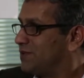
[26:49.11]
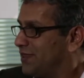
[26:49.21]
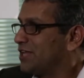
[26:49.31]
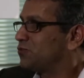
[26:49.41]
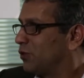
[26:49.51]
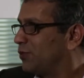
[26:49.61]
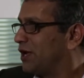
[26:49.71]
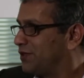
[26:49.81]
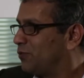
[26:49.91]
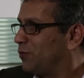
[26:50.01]
And that's where
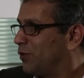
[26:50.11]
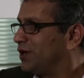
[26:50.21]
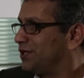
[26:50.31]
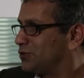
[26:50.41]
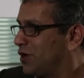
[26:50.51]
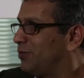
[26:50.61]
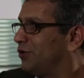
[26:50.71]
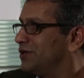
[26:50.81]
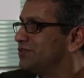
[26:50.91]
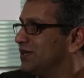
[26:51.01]
I think we run into
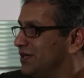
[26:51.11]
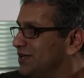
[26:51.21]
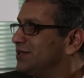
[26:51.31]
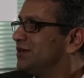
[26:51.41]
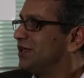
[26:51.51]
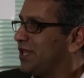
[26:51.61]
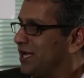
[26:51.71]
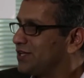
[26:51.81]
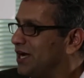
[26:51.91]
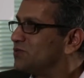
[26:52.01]
trouble is a lot
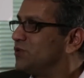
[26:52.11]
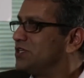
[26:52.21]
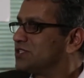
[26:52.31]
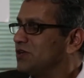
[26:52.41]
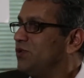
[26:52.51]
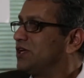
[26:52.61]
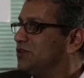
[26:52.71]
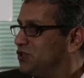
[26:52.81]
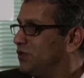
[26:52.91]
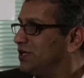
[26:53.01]
of times we just think we
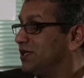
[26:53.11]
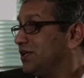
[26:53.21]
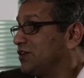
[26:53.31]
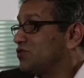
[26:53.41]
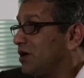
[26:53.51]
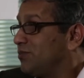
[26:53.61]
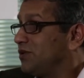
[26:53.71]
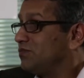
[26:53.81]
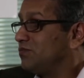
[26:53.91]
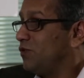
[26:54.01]
can do it, and the answer might be
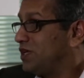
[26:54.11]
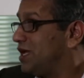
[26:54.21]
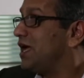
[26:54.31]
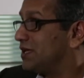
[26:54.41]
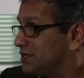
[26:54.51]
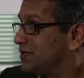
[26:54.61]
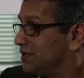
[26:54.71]
we can't.